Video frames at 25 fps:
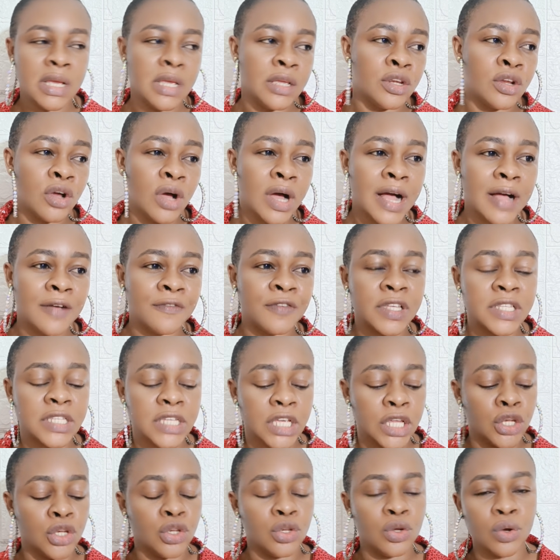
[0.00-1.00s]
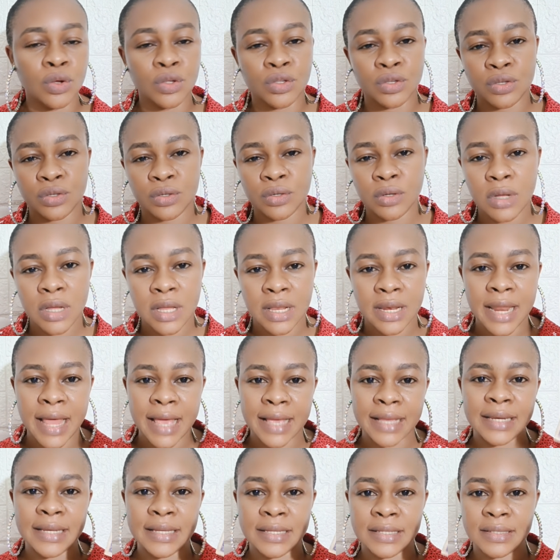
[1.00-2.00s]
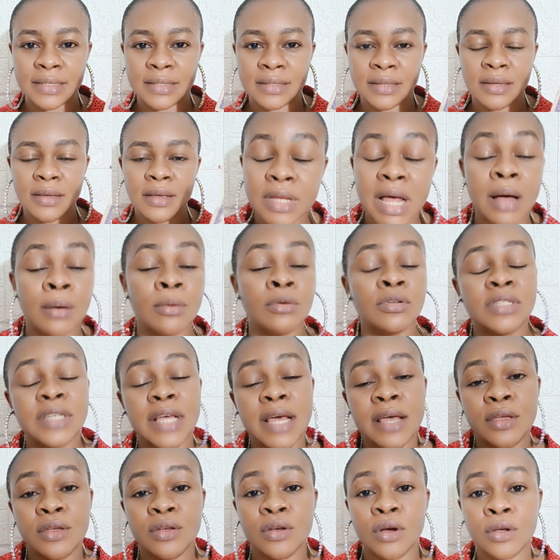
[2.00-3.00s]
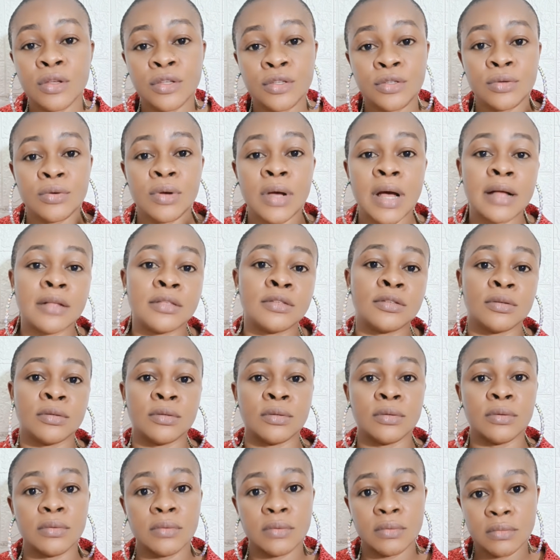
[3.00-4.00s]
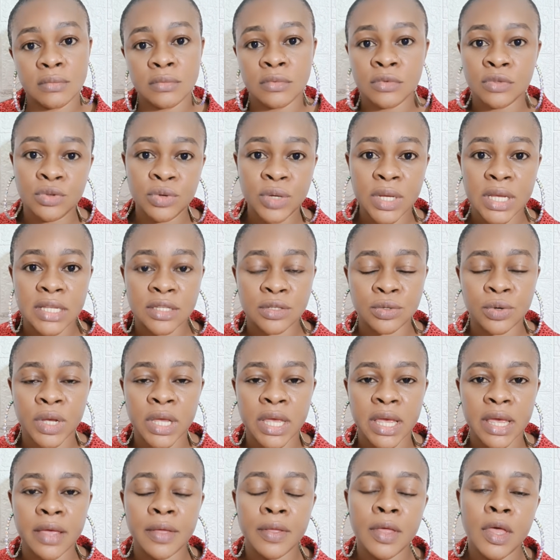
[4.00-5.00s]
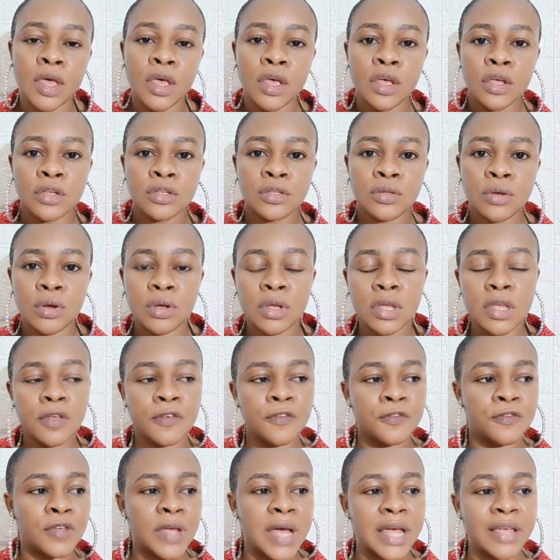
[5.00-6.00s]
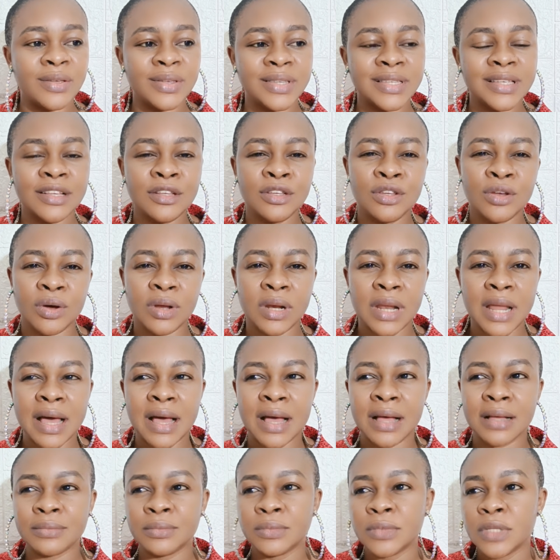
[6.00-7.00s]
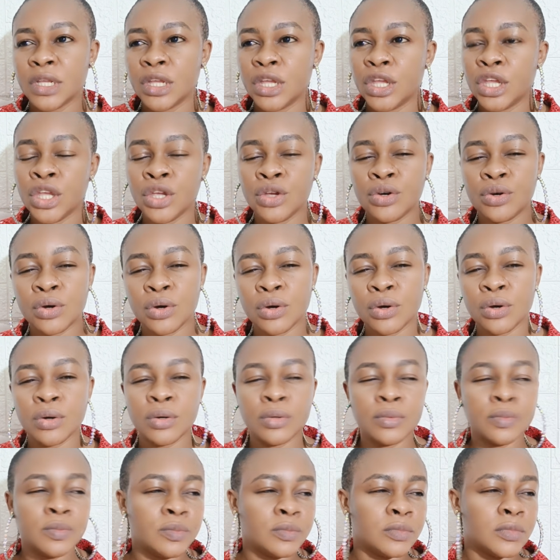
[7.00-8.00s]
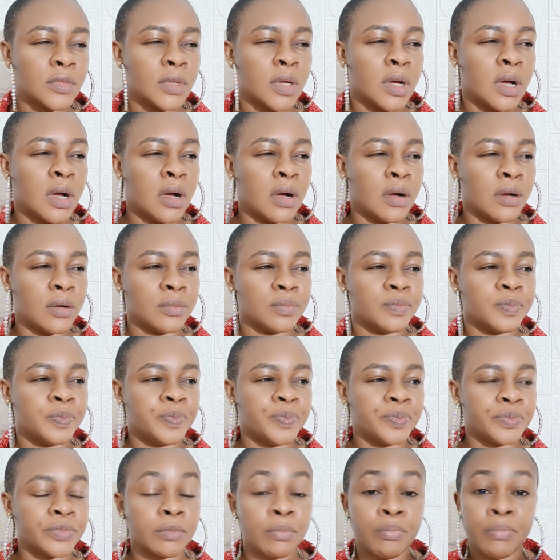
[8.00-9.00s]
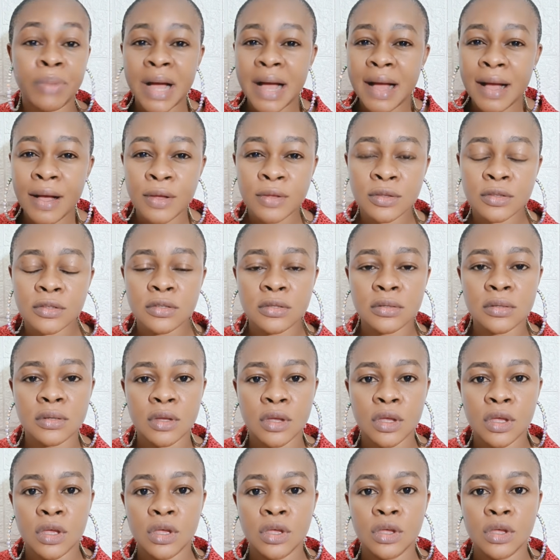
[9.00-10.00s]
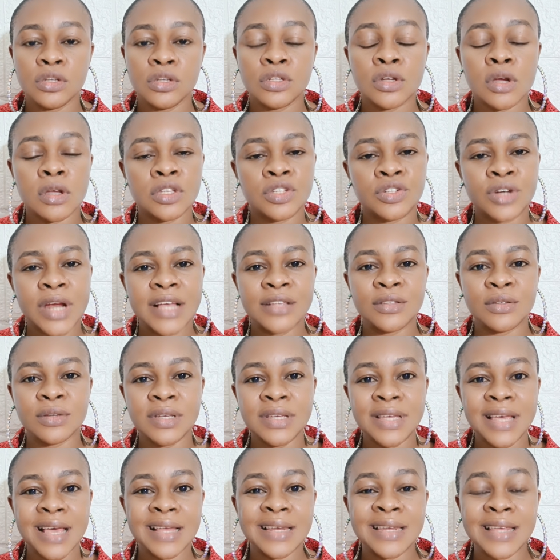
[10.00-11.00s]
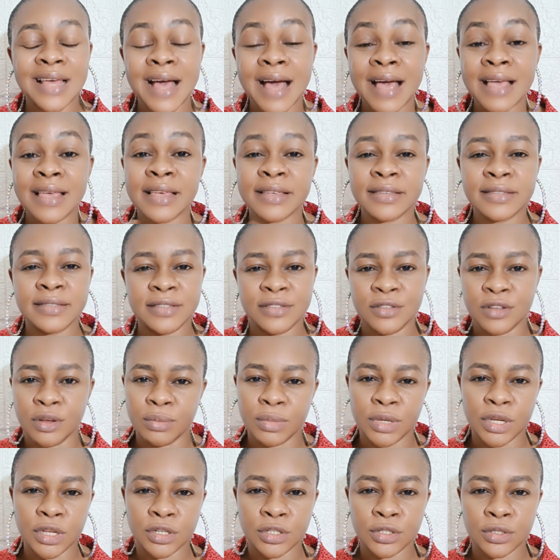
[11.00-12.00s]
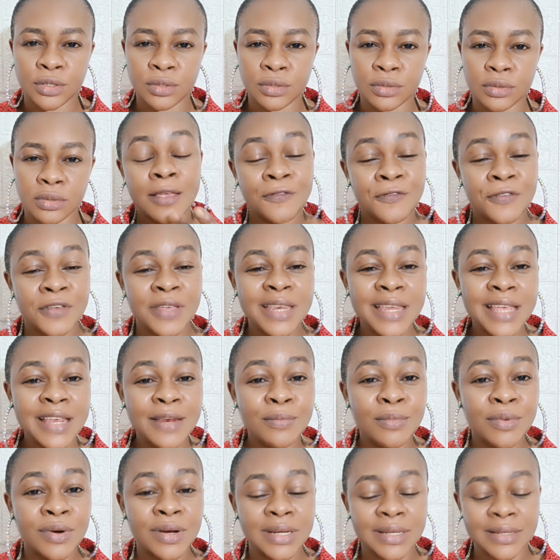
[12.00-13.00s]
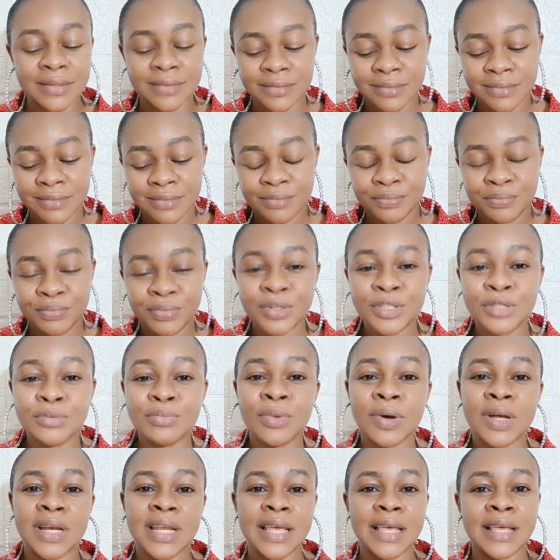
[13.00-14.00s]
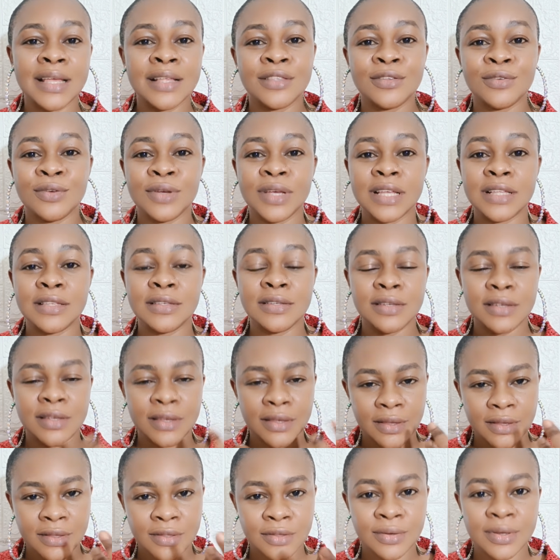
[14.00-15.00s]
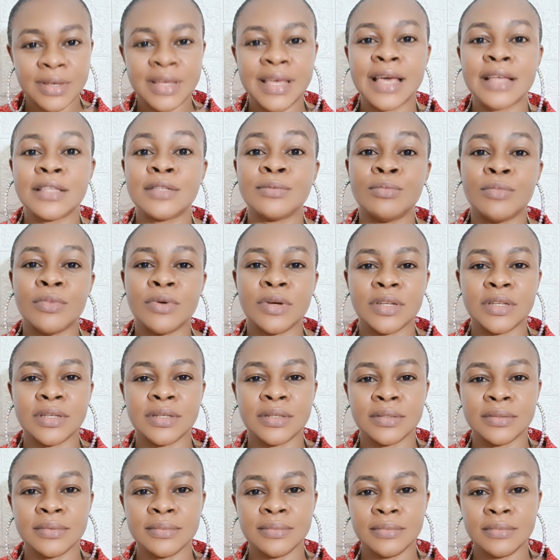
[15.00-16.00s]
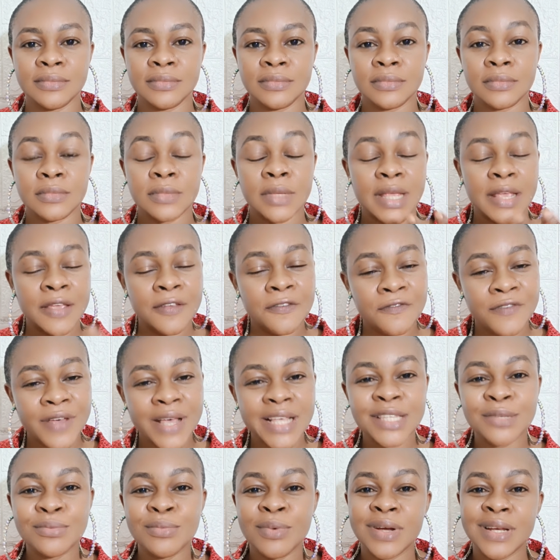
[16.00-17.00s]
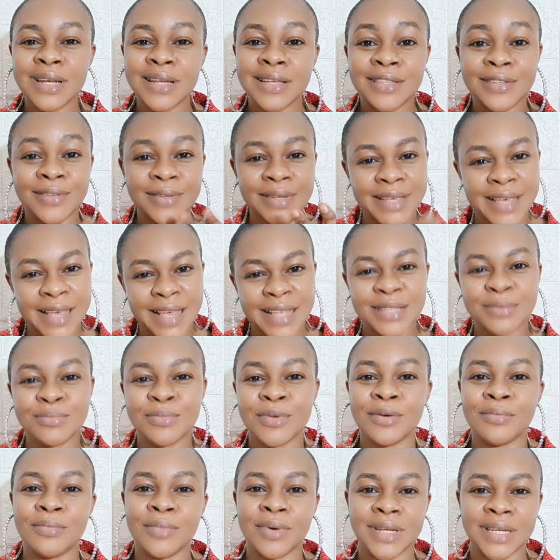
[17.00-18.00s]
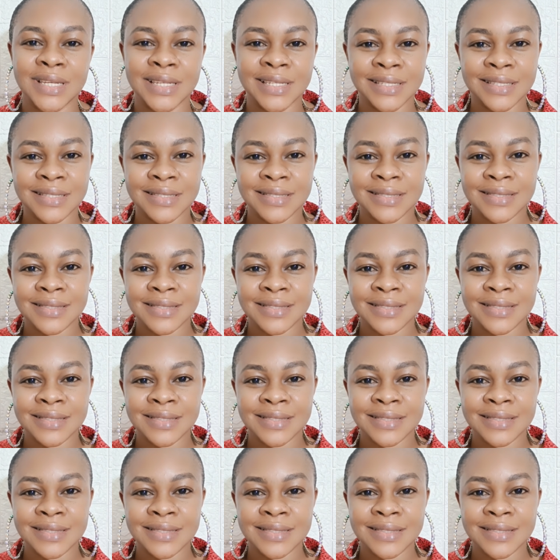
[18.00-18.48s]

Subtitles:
you don't have it in notes like this. I will tell you also how to do it, okay? So if you are using dollar, euro, pounds, just try to get the highest denomination. If you need money, put money into it to get money. Invest money to get more money.